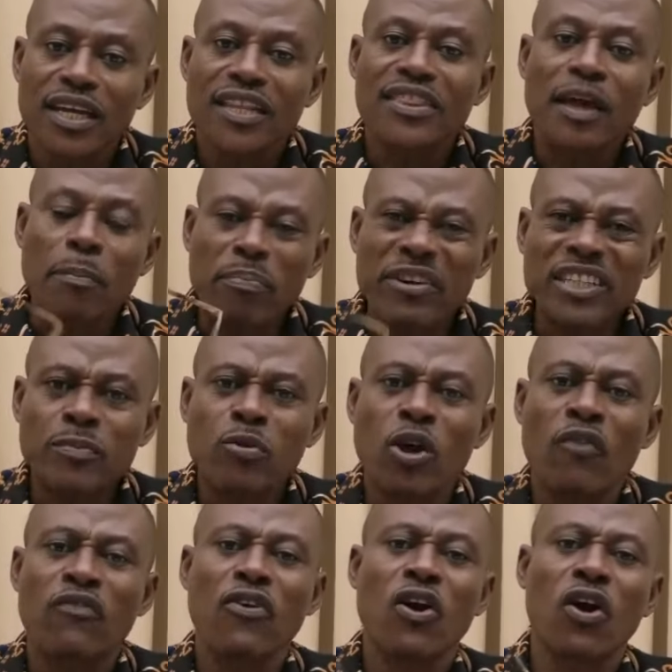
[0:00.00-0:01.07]
The principle
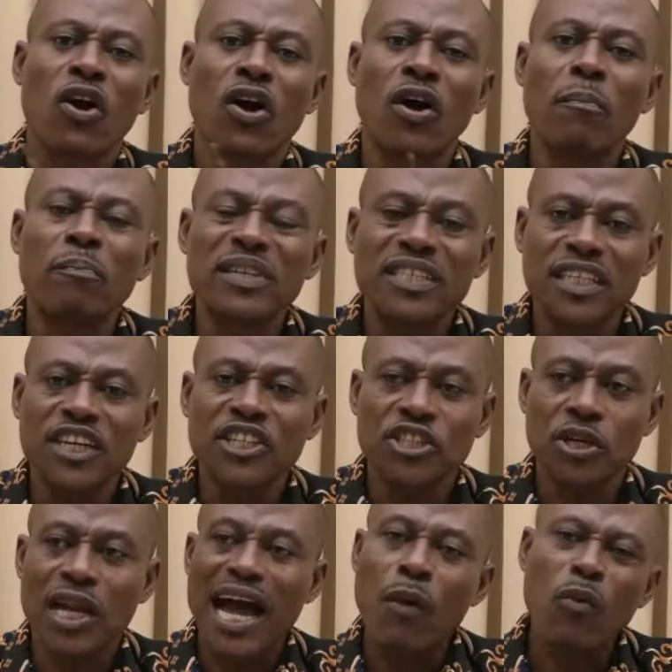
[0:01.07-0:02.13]
of
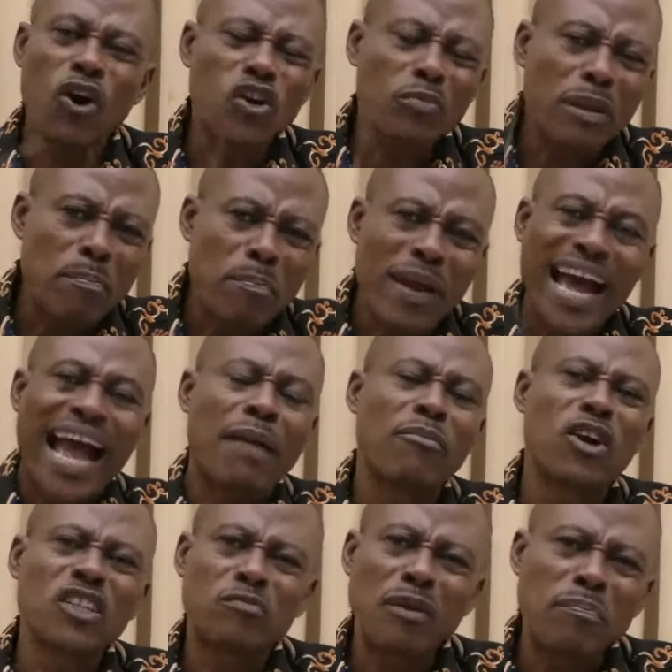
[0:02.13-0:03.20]
competition, I
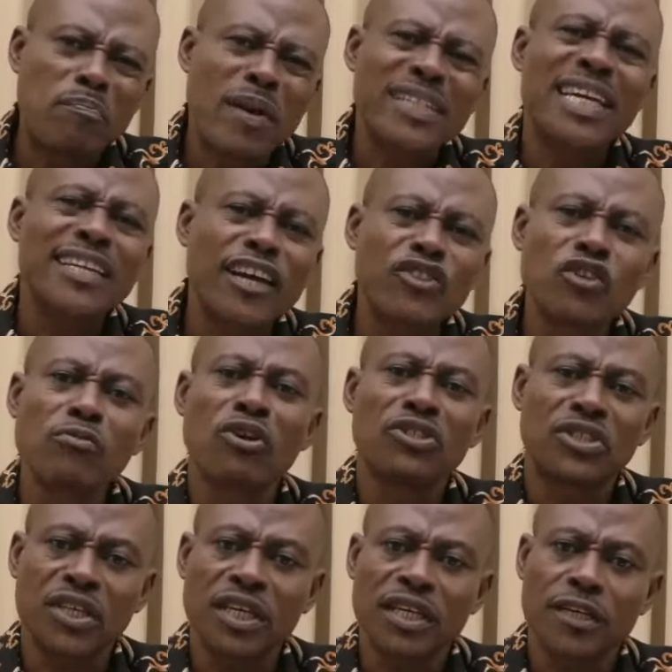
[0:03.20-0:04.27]
must be better than you,
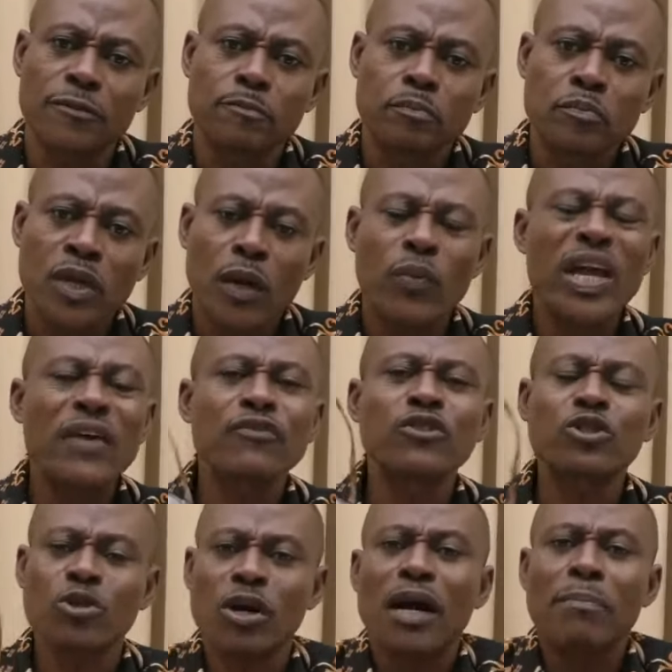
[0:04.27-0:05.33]
must kick in. We
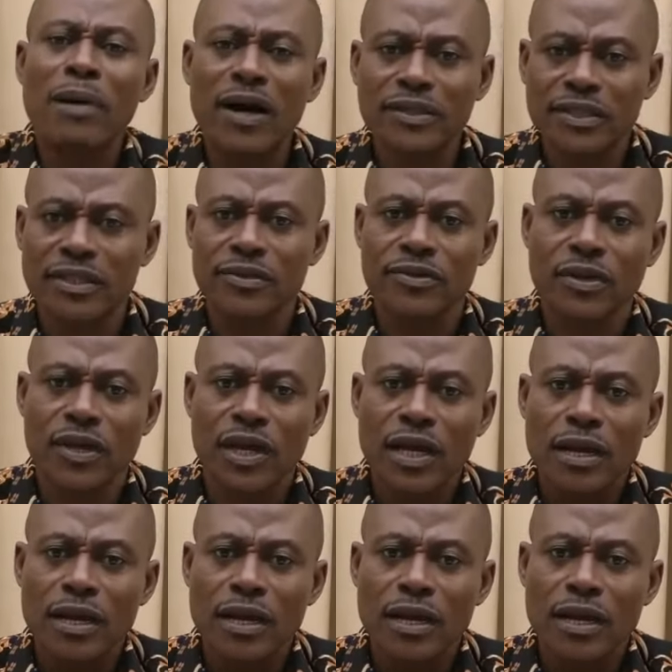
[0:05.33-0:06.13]
even talk about it.